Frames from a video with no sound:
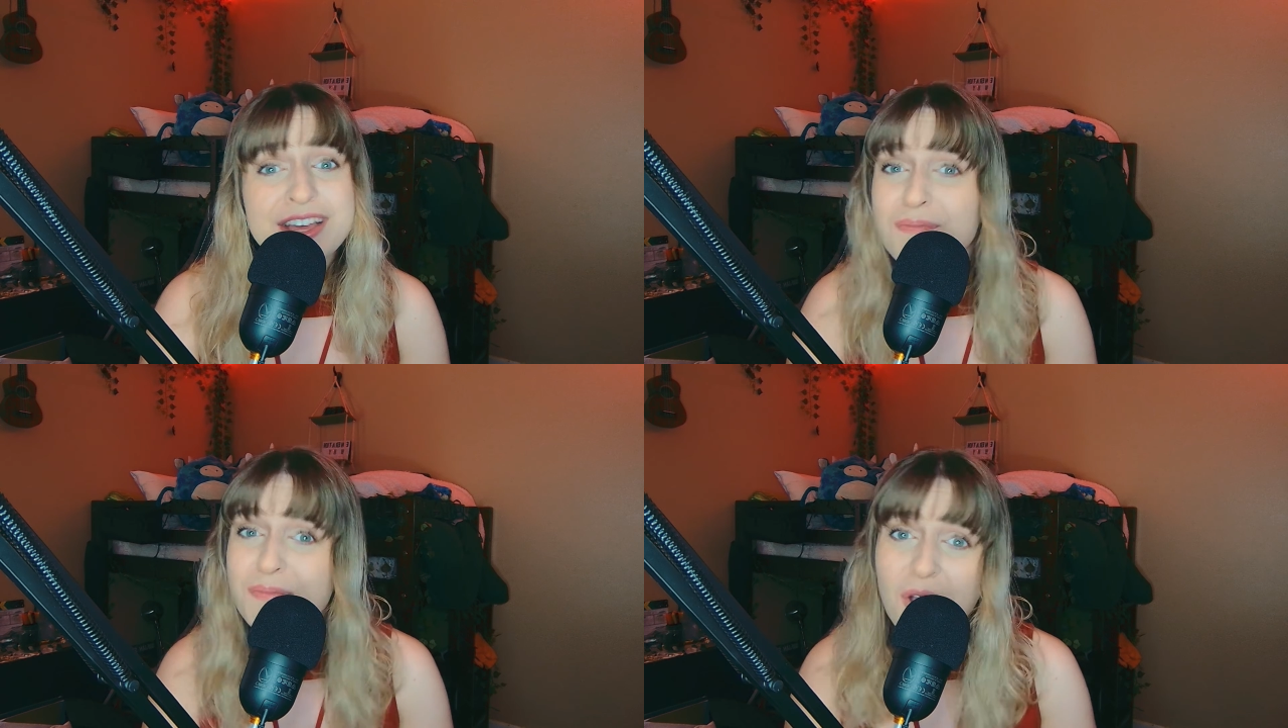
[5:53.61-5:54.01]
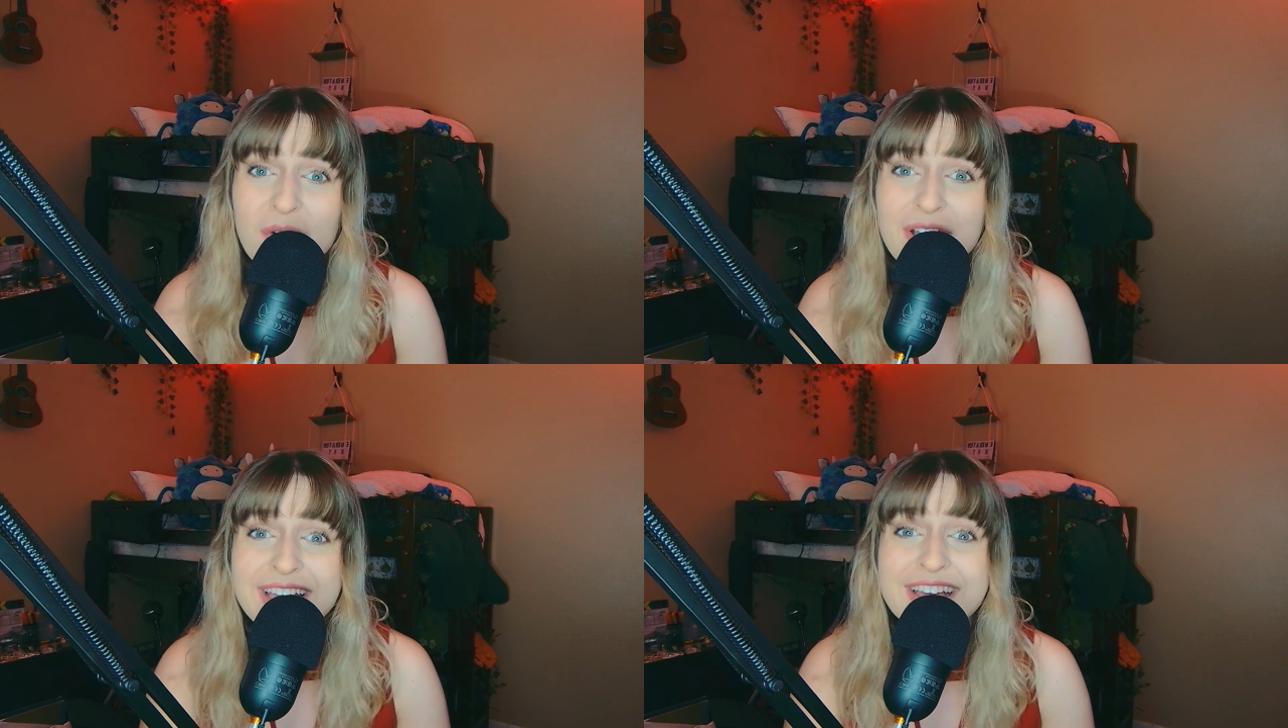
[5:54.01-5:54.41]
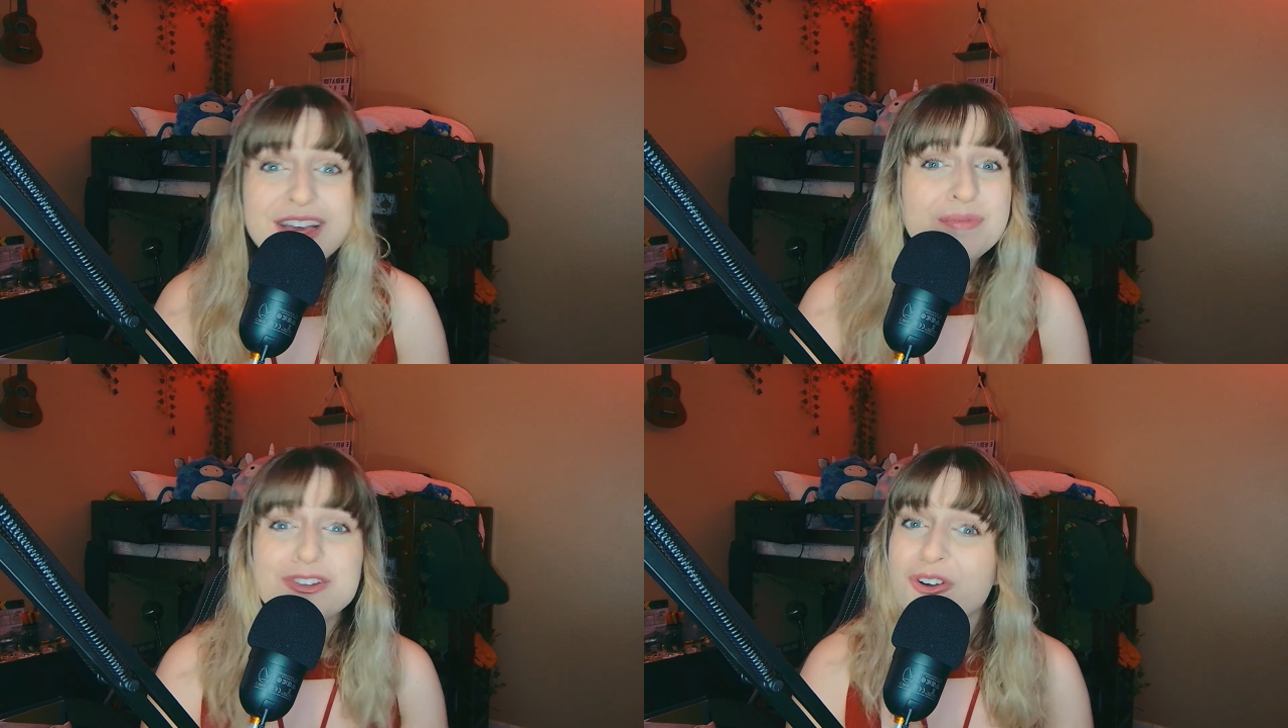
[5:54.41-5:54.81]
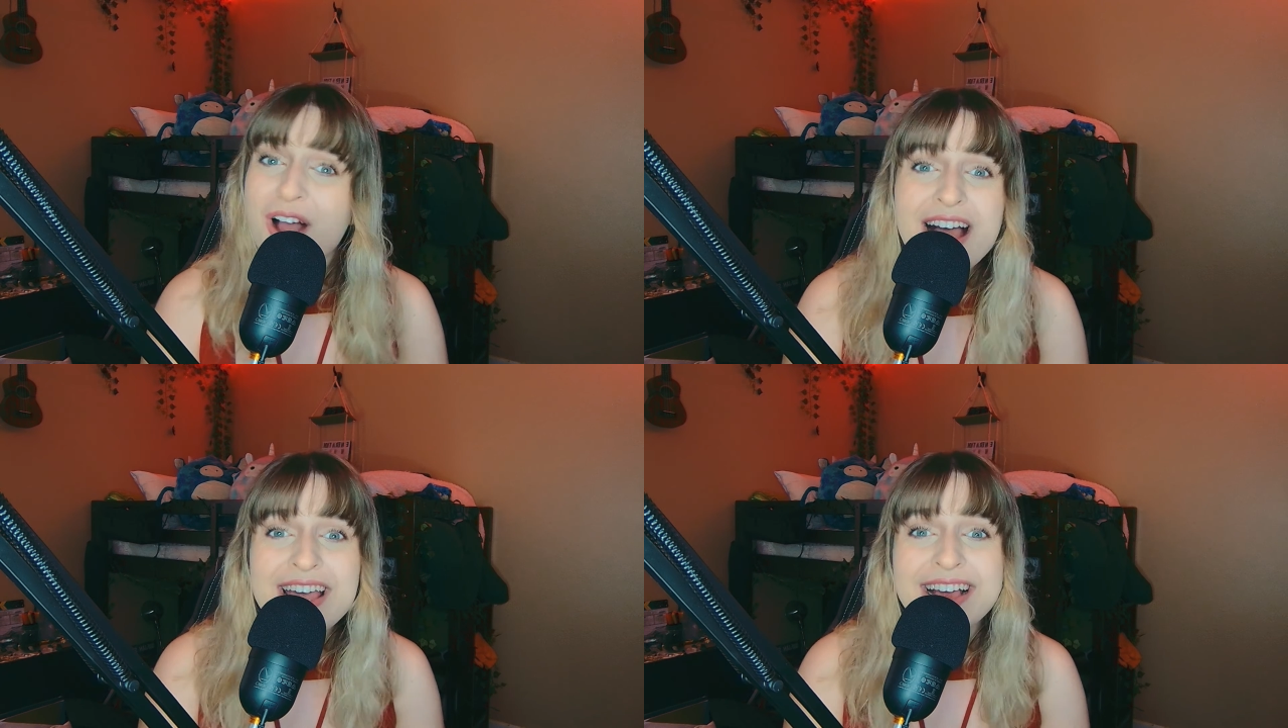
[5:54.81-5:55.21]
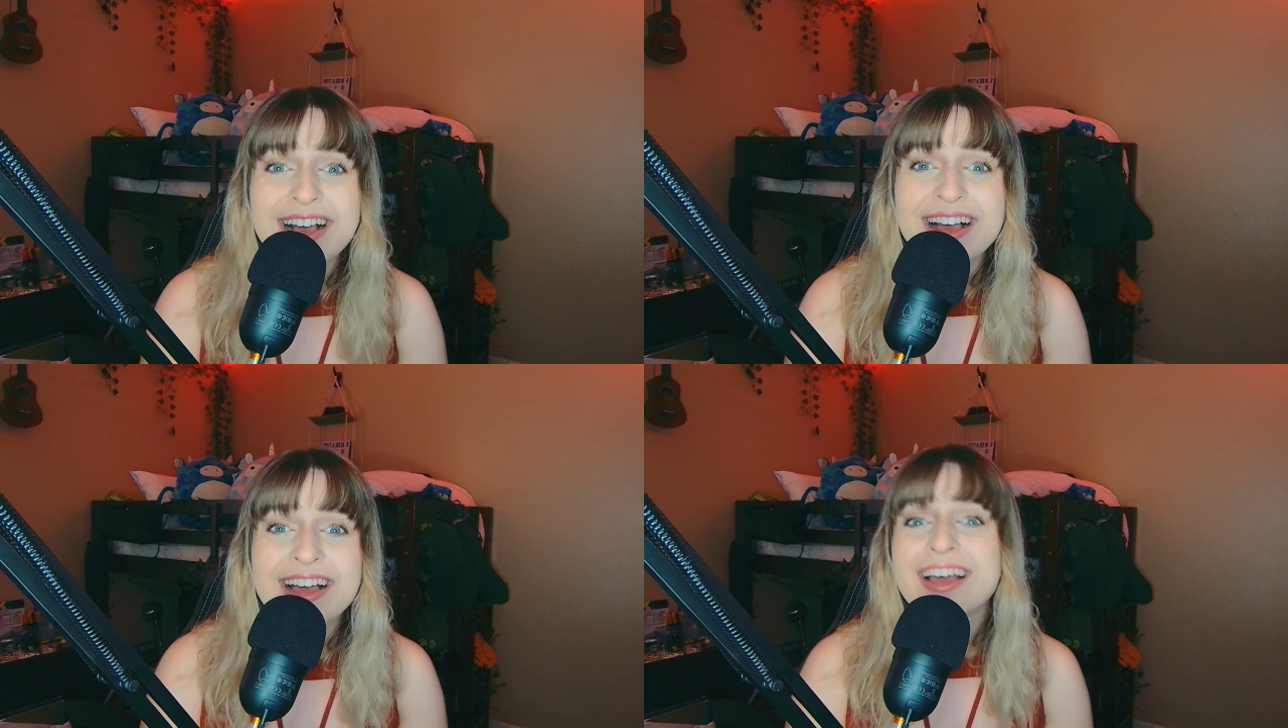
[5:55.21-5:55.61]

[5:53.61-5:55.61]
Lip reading: Keep going, keep trying.